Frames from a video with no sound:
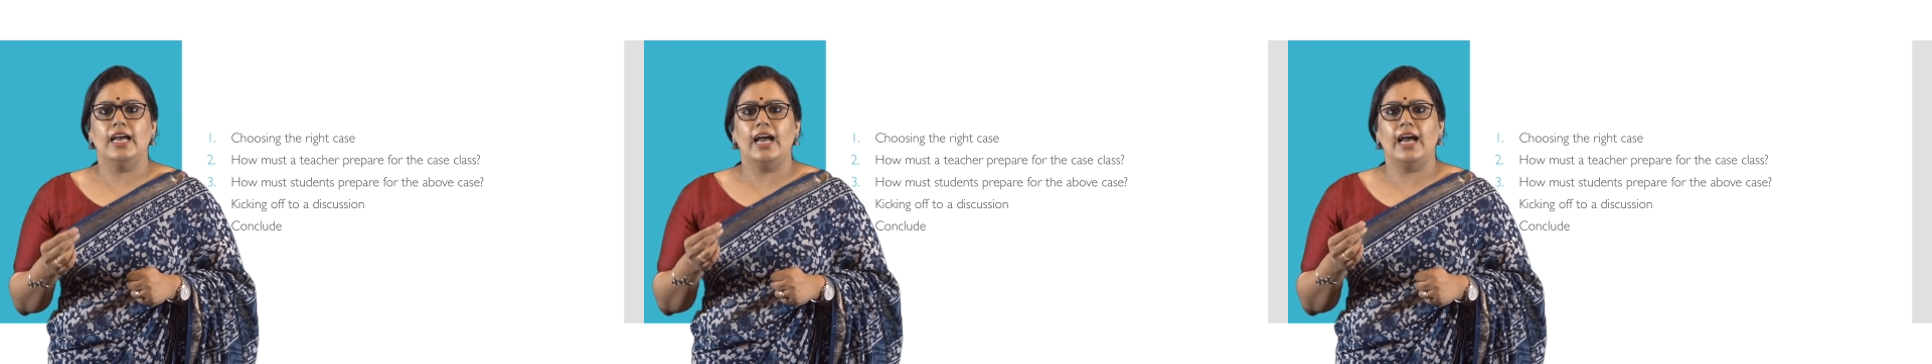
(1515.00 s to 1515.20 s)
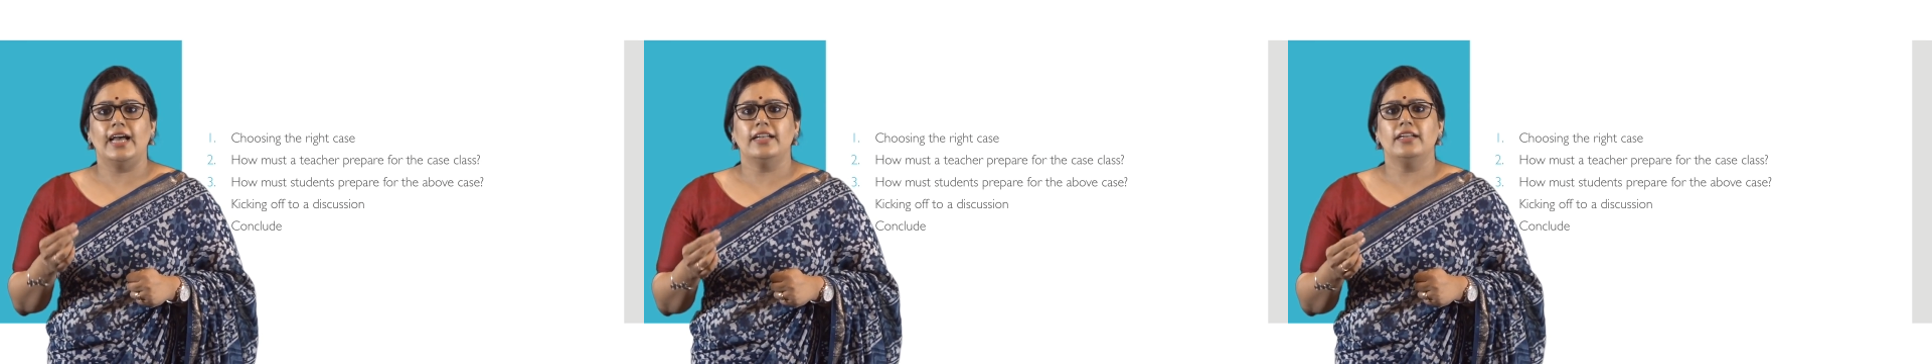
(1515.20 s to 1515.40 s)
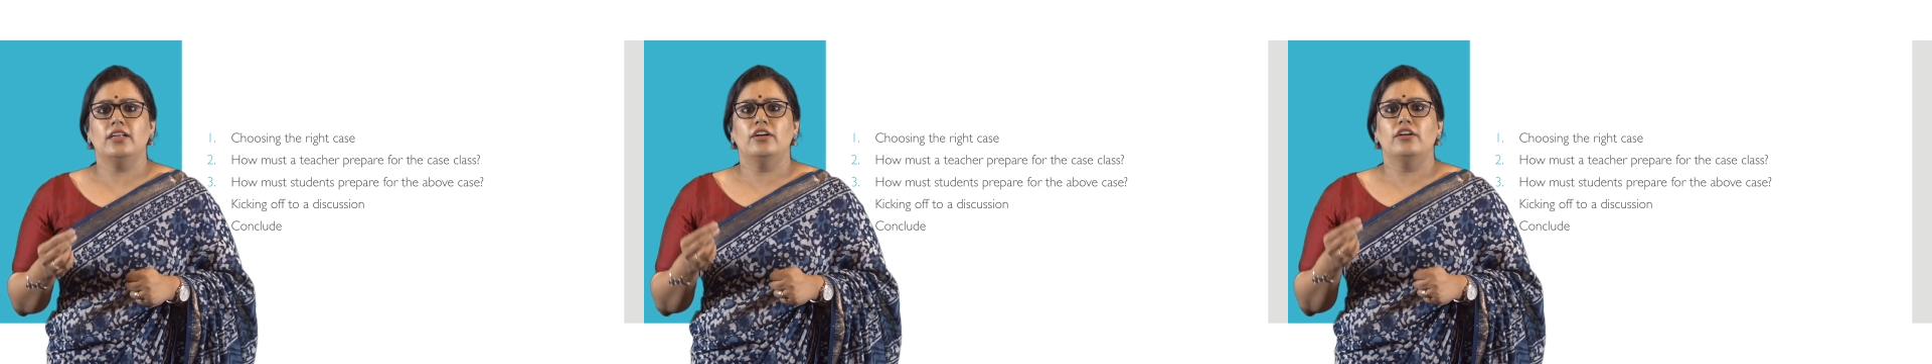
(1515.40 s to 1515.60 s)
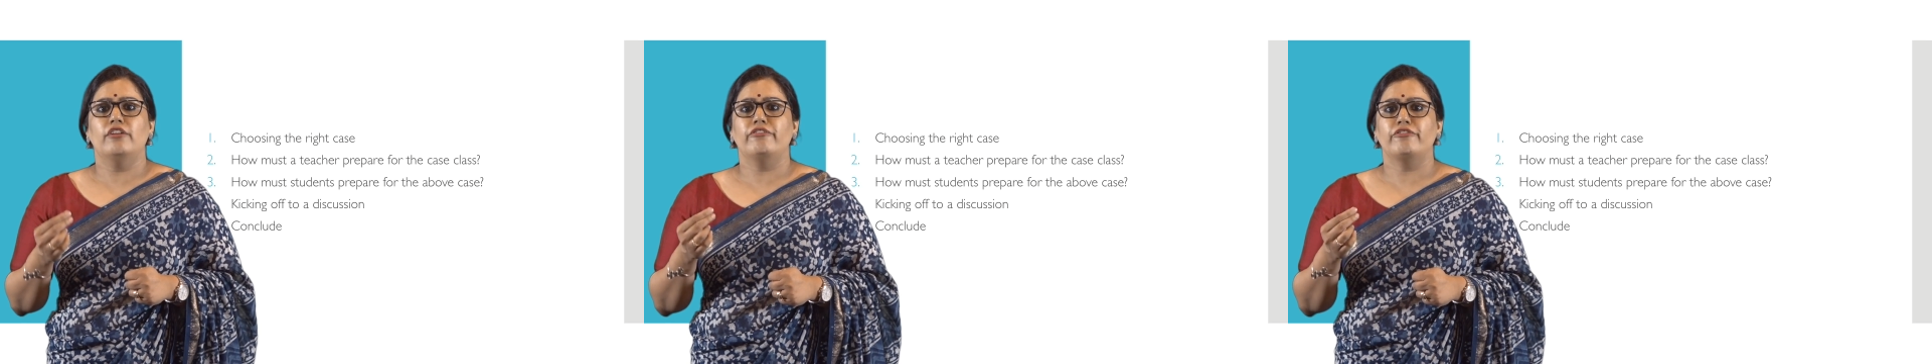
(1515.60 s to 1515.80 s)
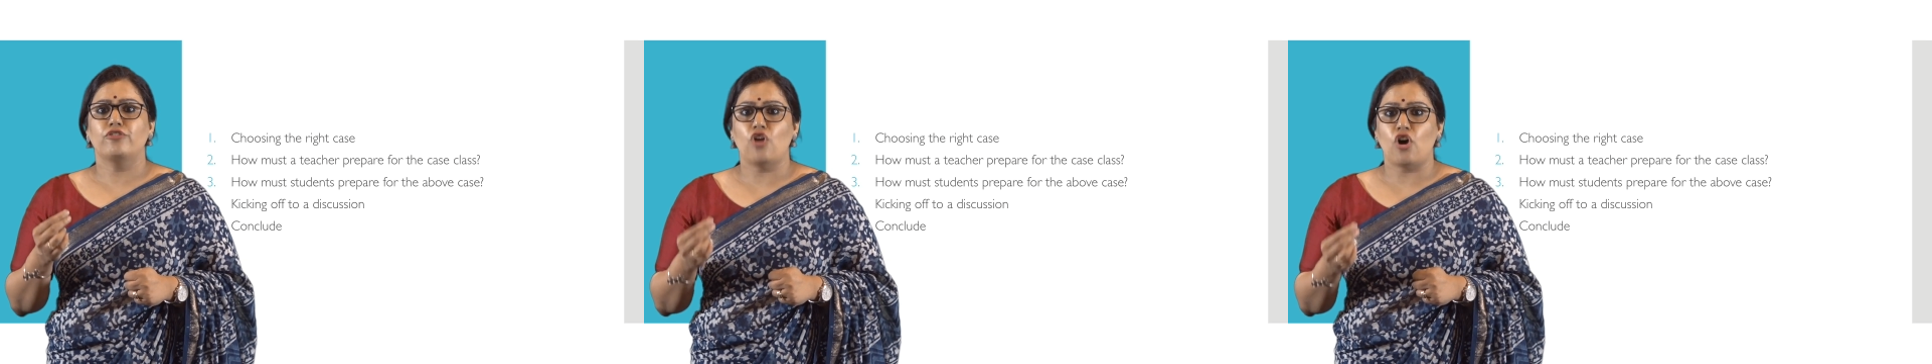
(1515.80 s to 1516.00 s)
and
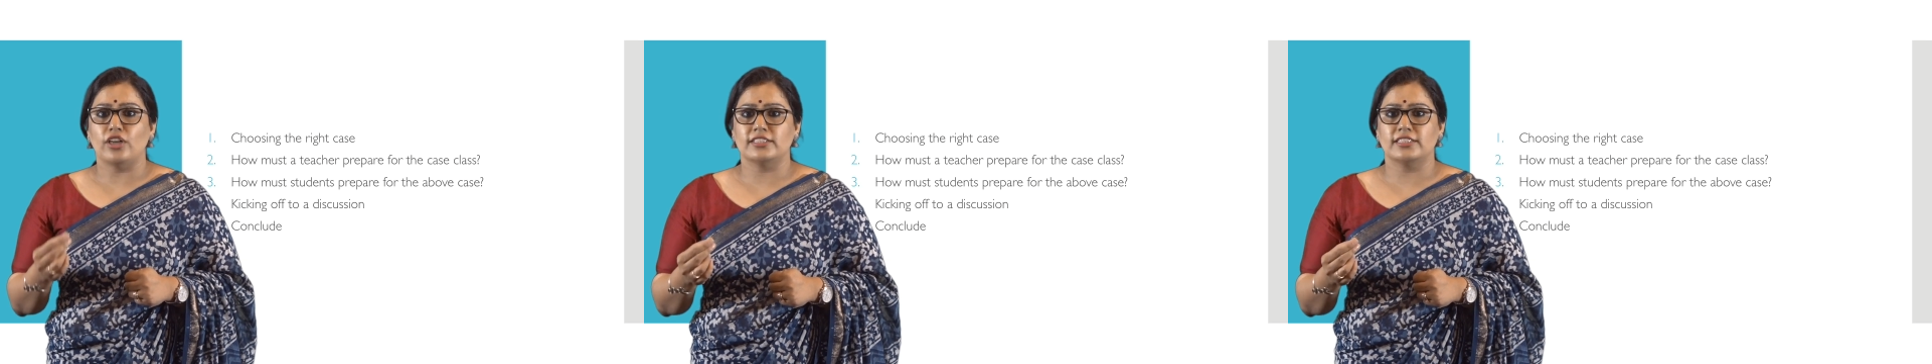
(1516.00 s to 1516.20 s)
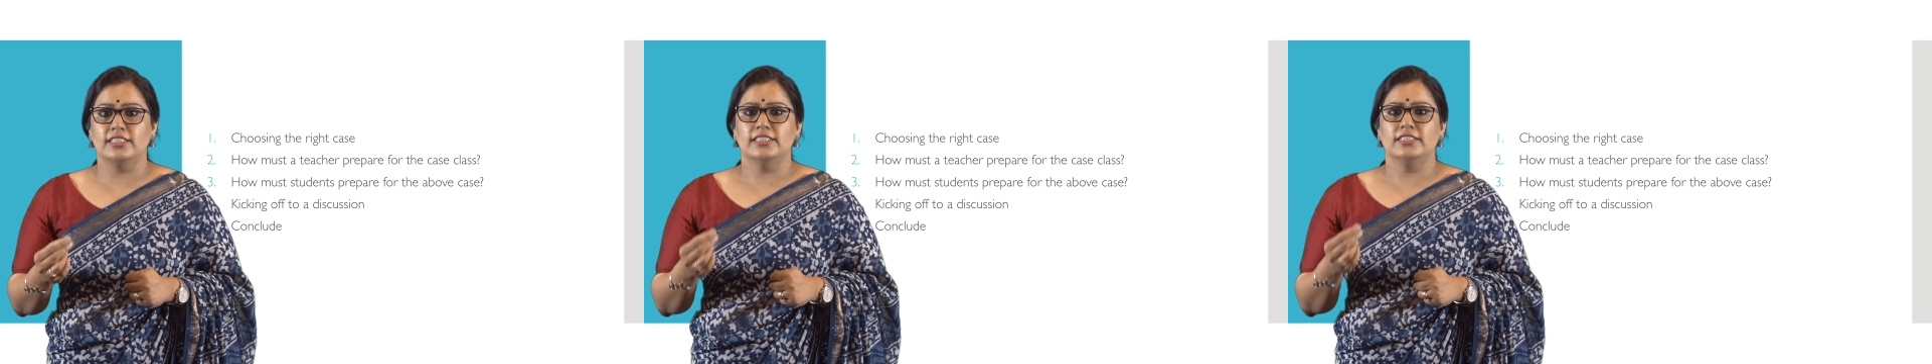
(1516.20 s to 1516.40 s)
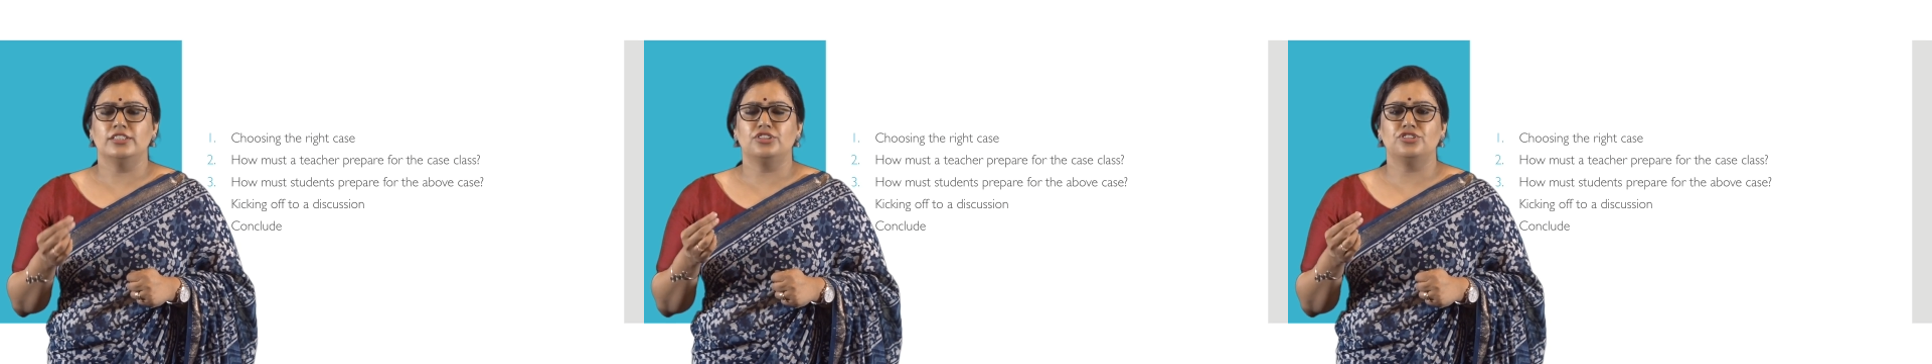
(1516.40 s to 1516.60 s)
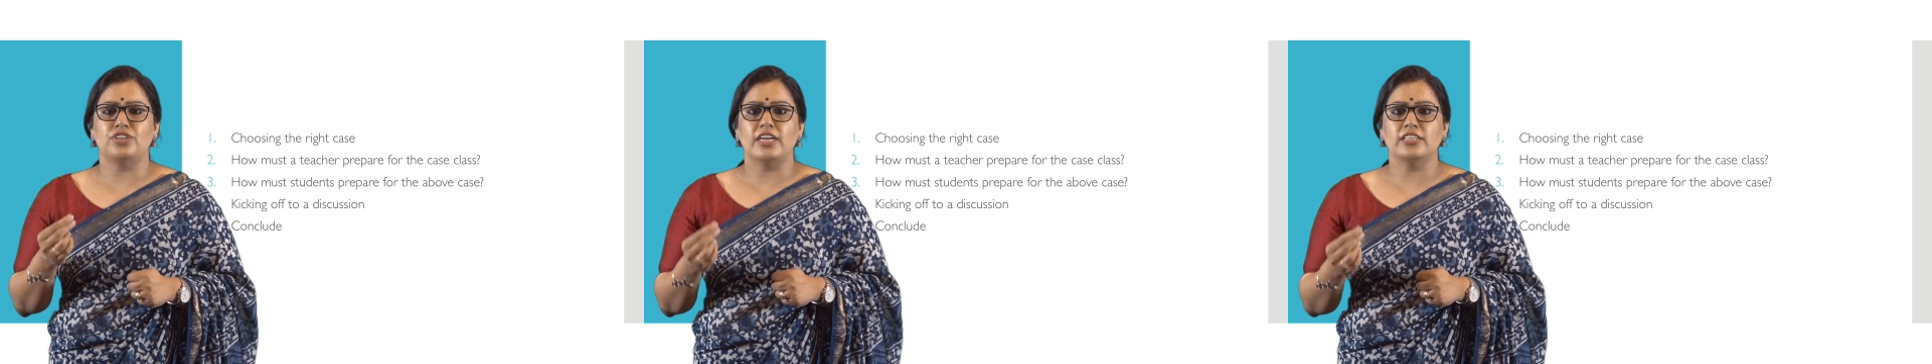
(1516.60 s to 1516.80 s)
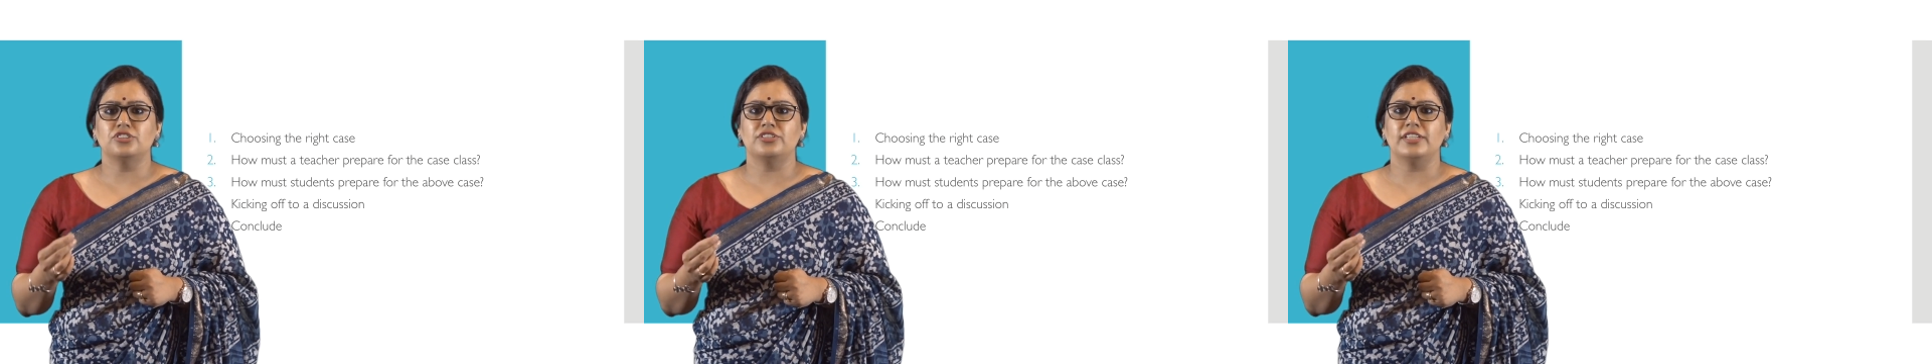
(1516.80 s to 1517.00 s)
of course
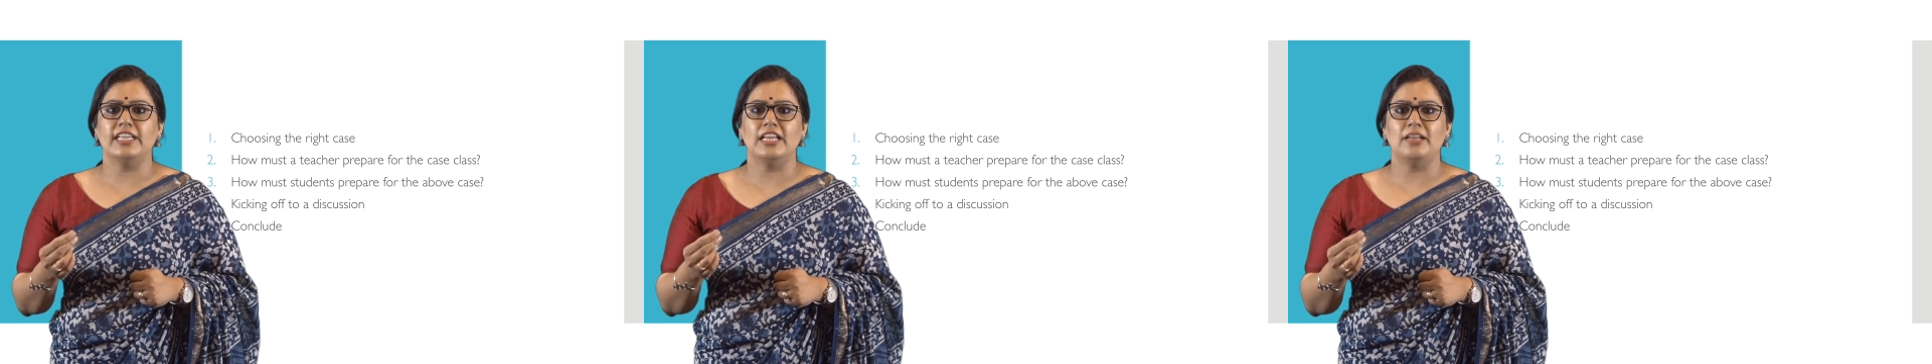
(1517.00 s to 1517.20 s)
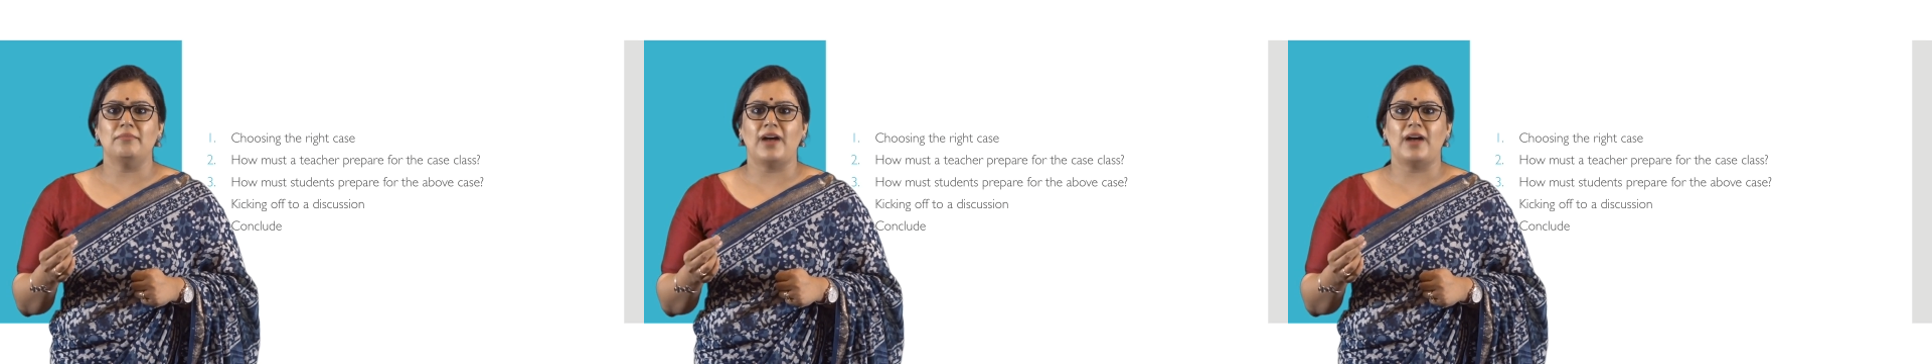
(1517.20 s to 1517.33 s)
structuring in